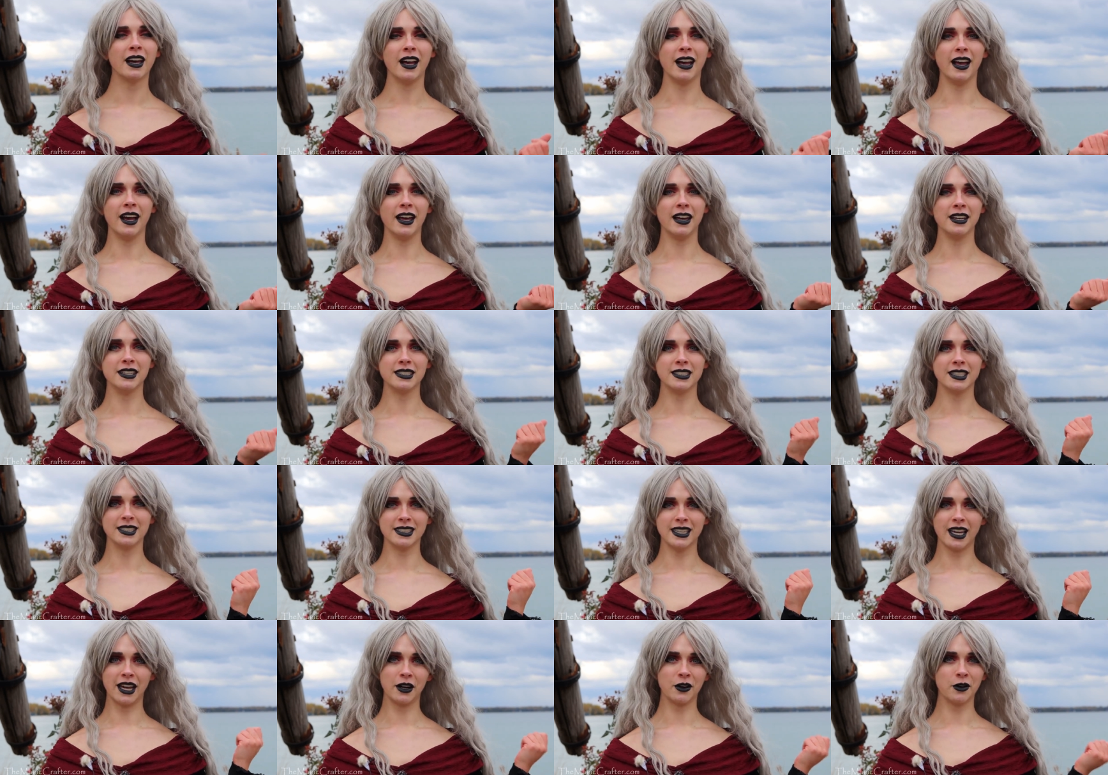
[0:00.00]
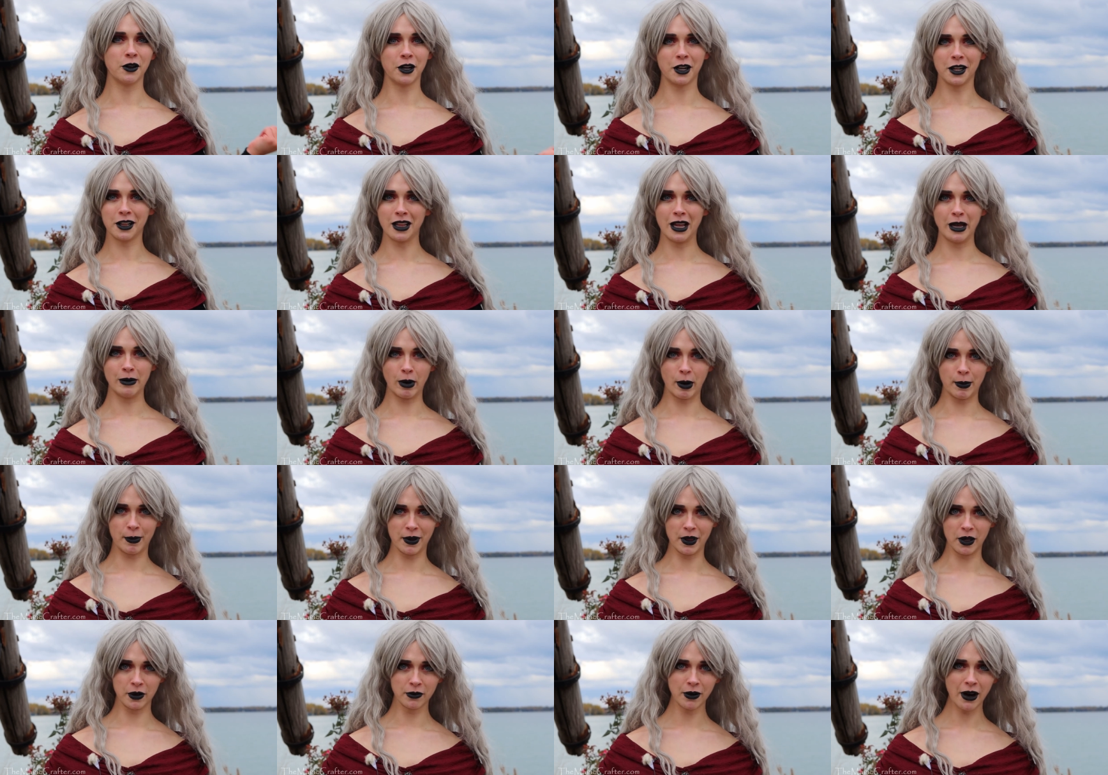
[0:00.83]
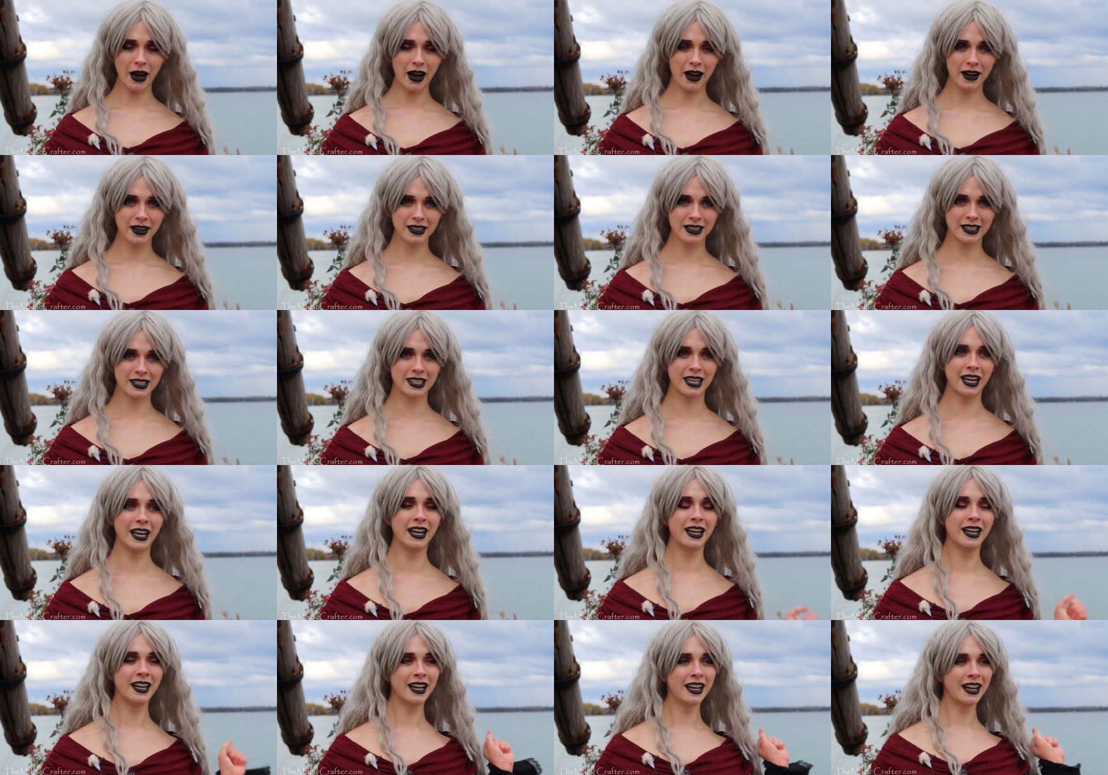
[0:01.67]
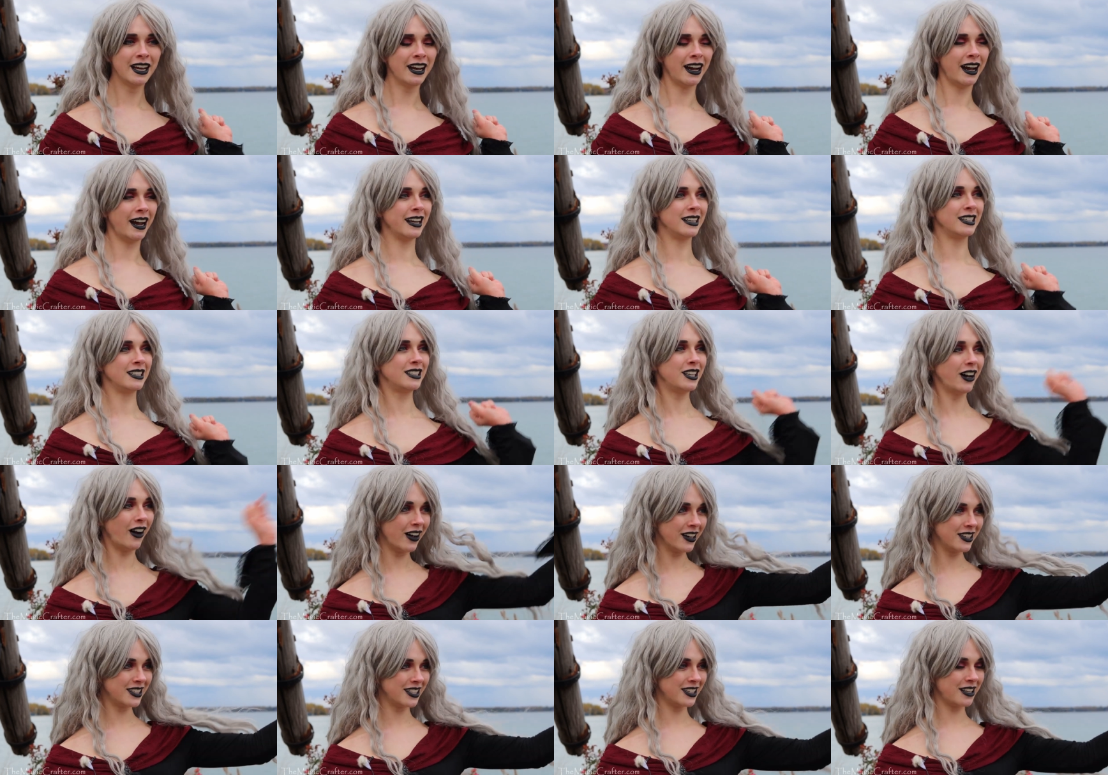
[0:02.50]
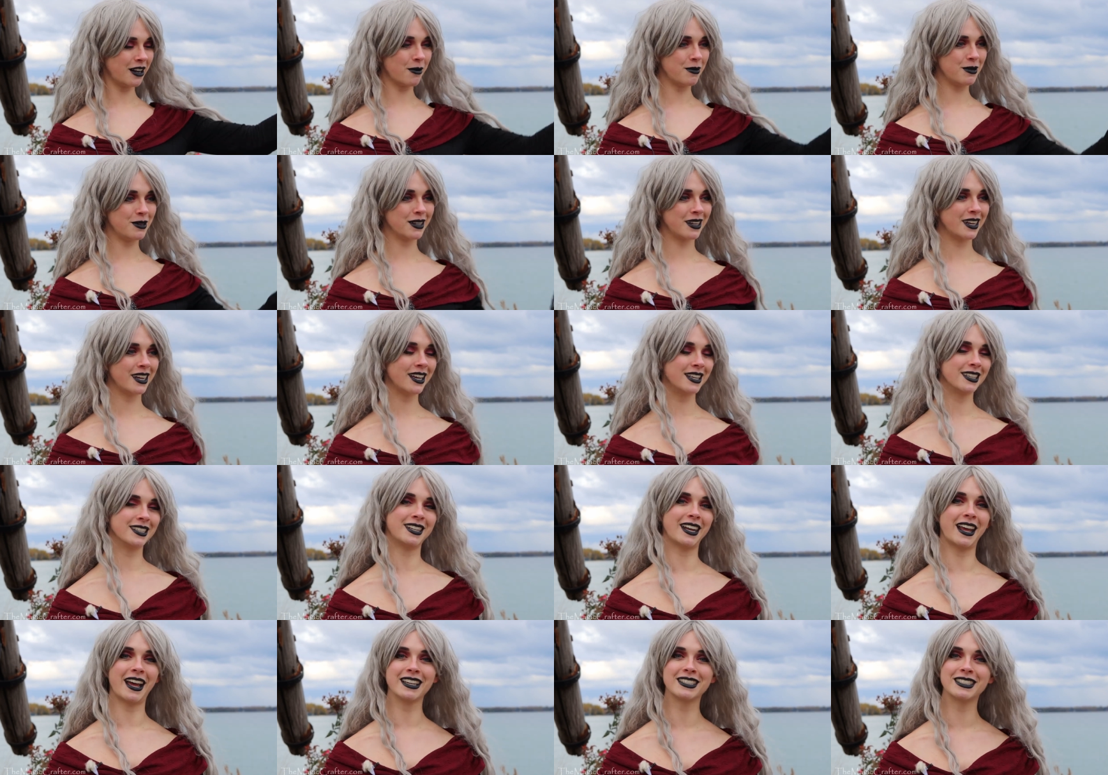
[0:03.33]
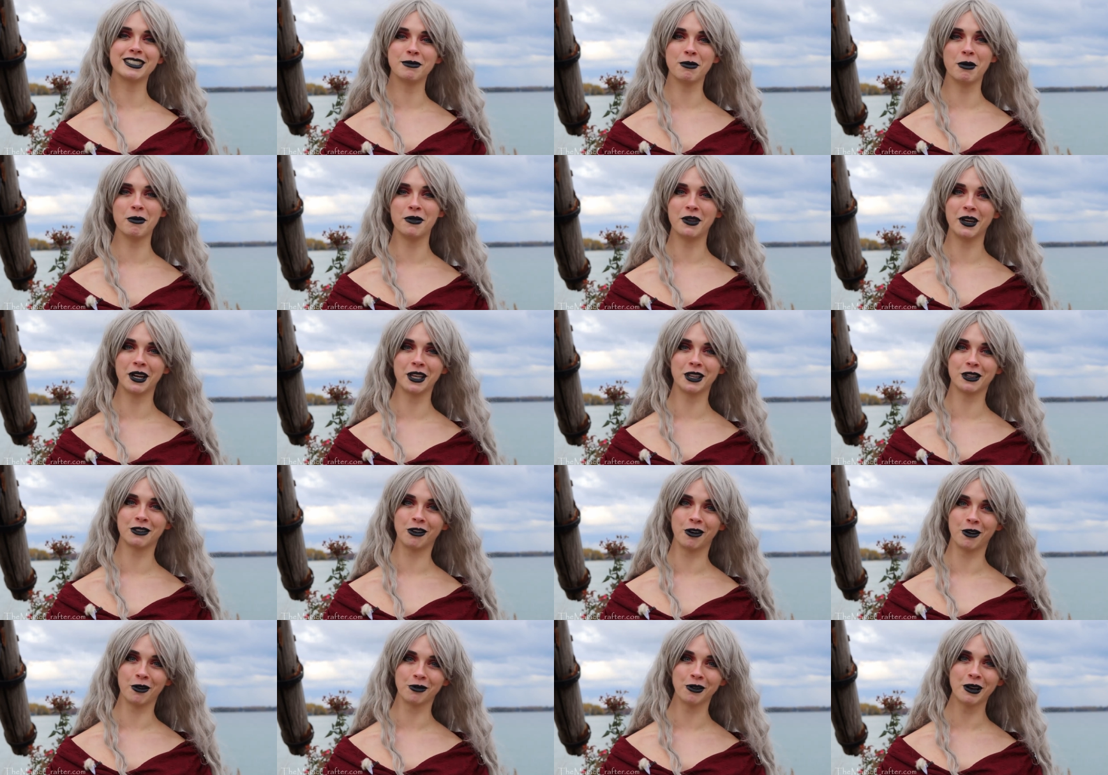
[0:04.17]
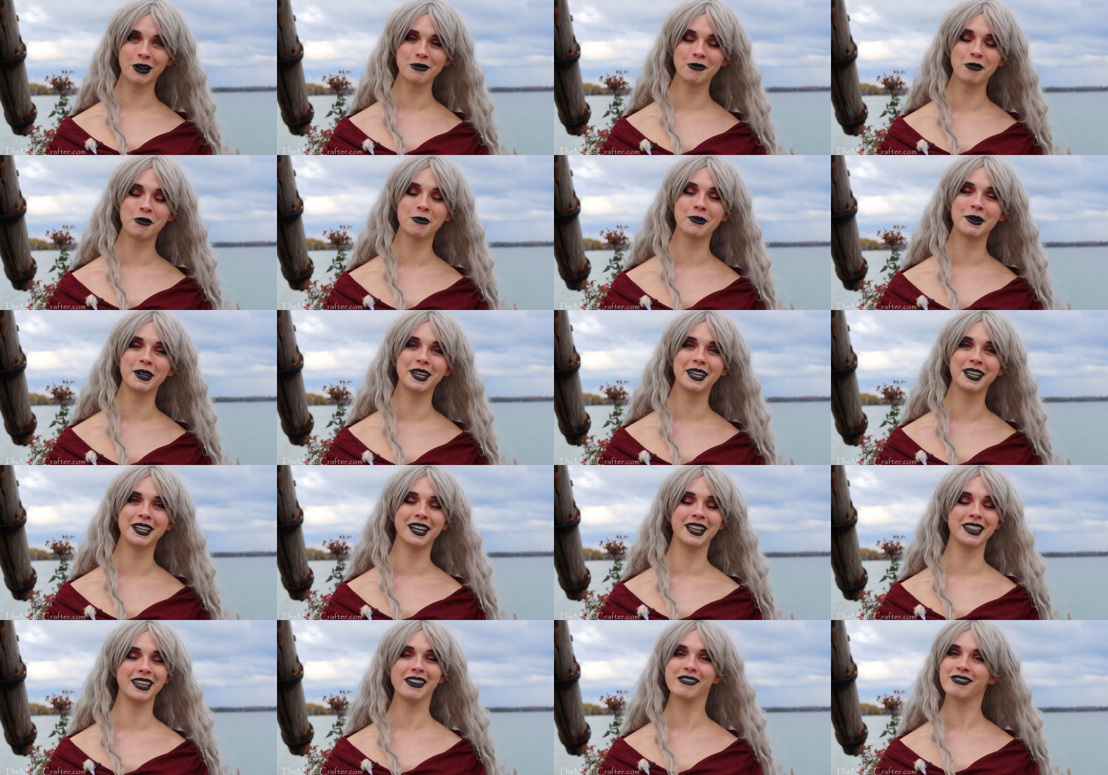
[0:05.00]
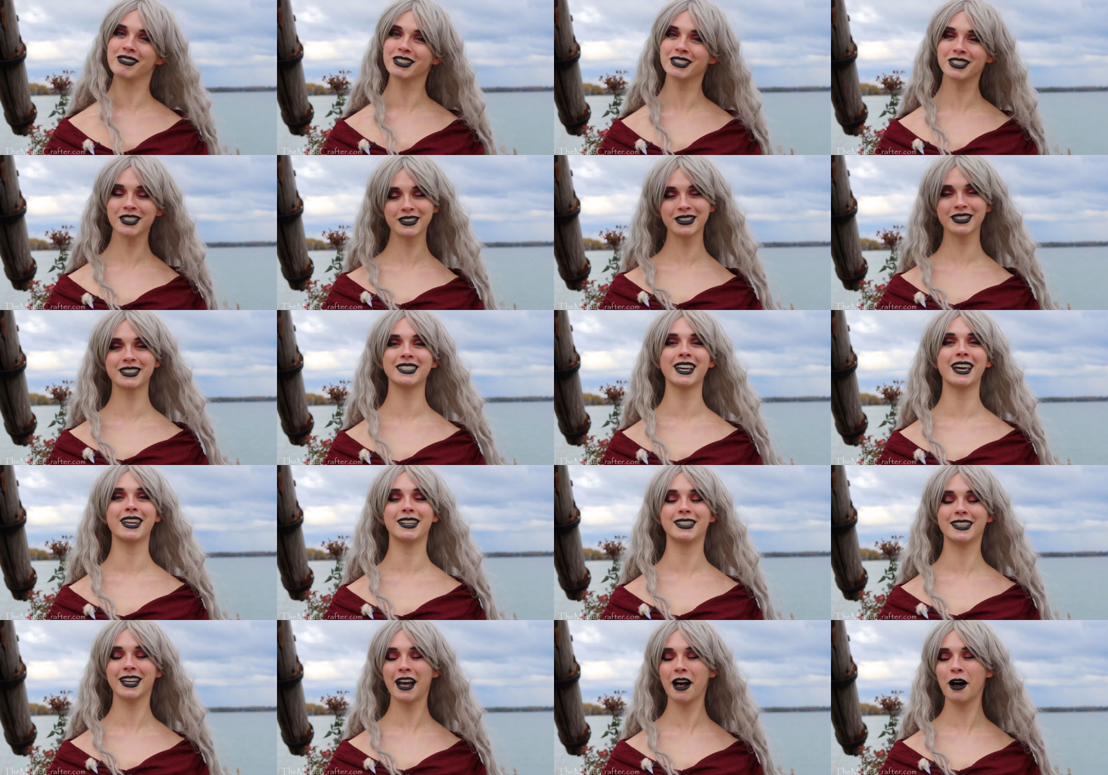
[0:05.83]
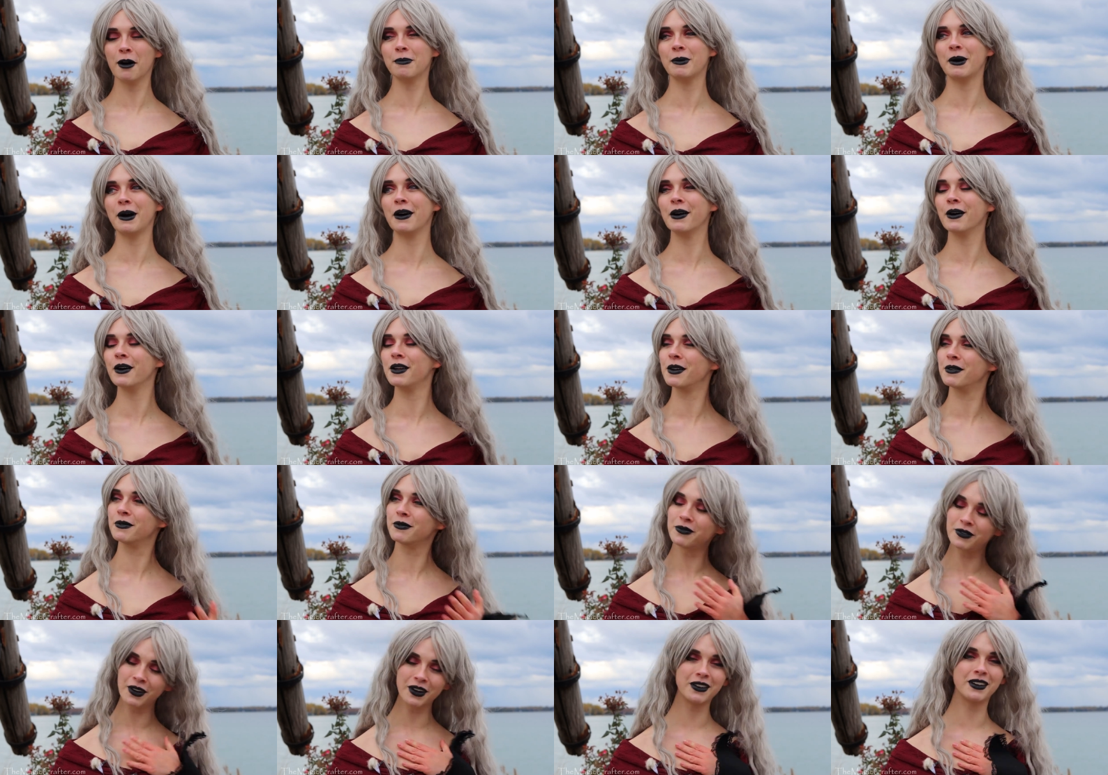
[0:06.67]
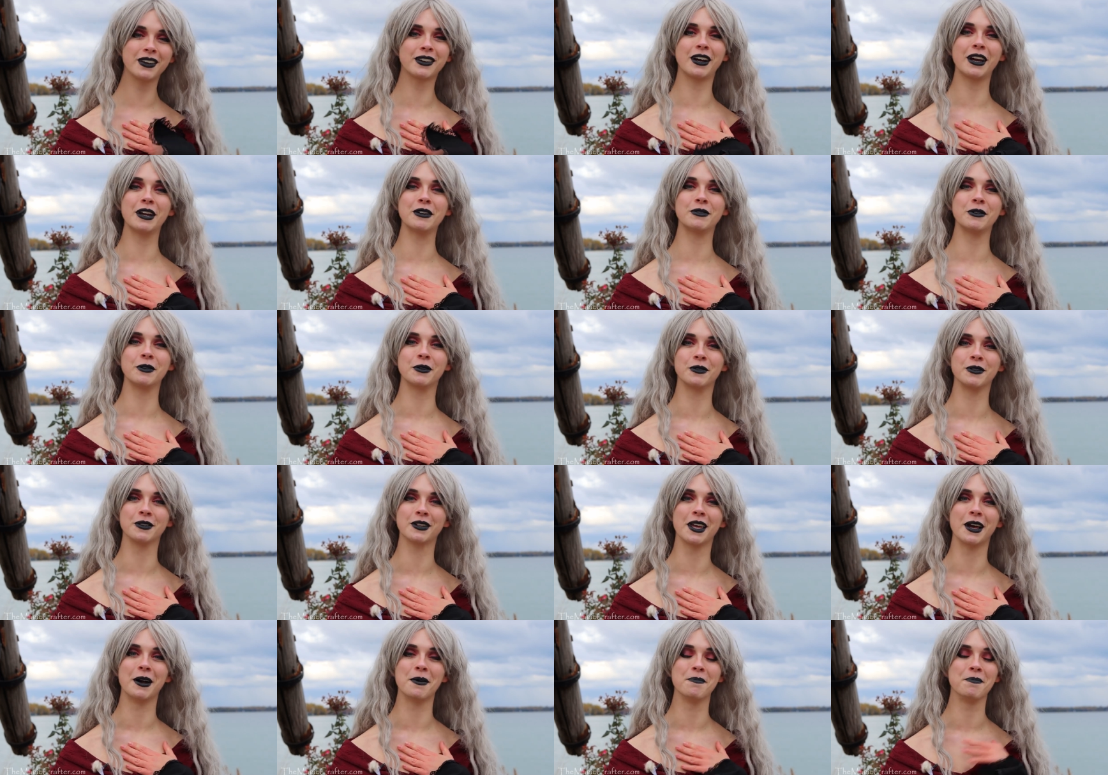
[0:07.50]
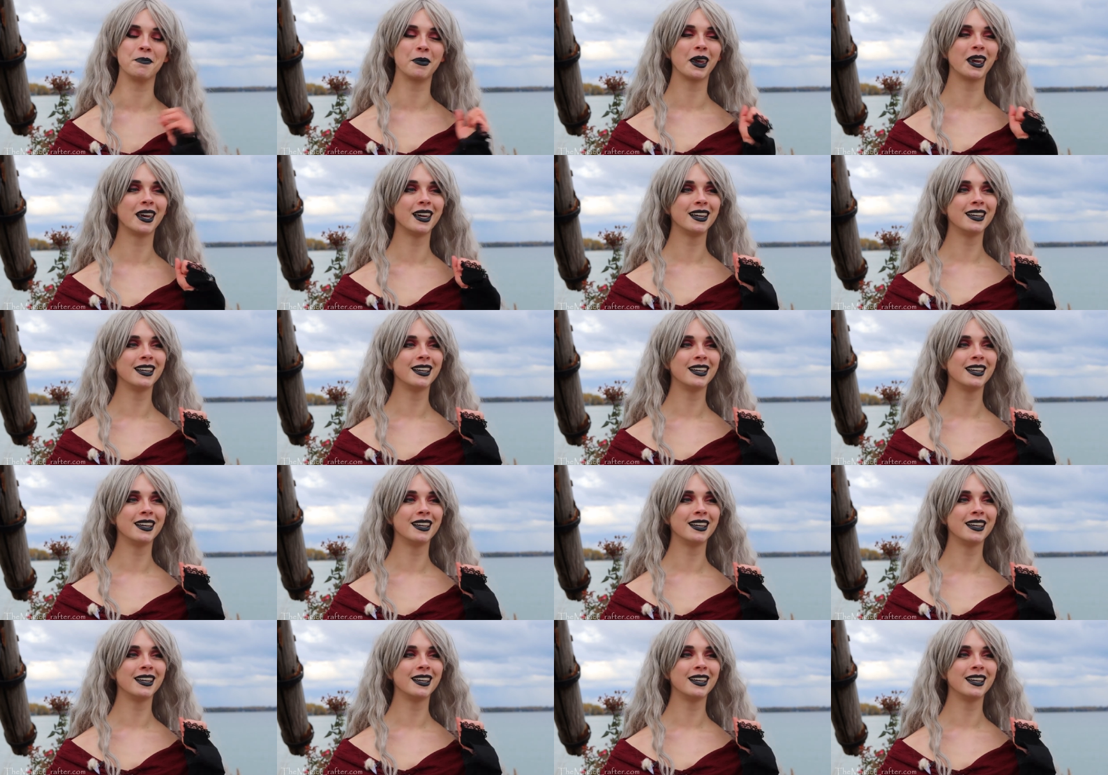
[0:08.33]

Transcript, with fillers: And since I couldn't climb up on the rocks, I tossed it up to the kids and asked them if they could throw it away for me and they were so excited to help out and I'm very grateful for them.